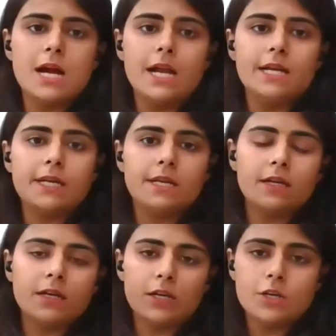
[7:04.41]
and
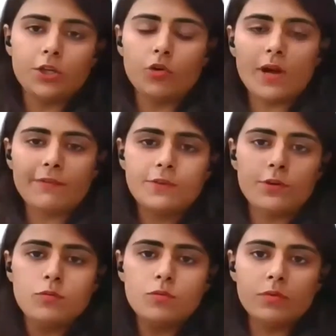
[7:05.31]
you have
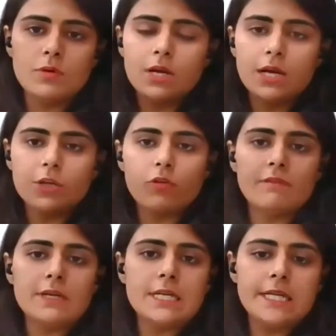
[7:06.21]

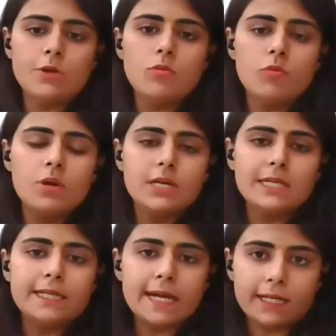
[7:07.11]
a due
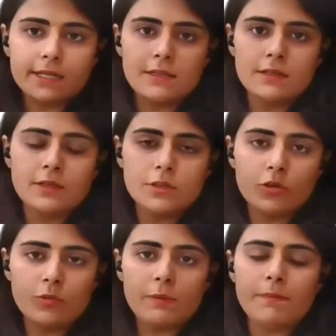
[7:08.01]
debt
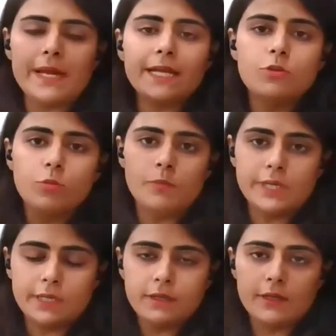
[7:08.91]
to be paid to
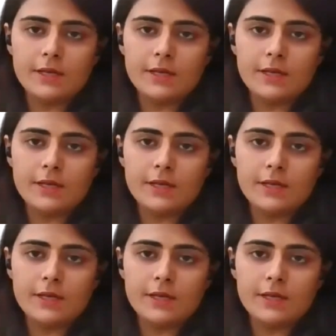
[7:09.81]
me.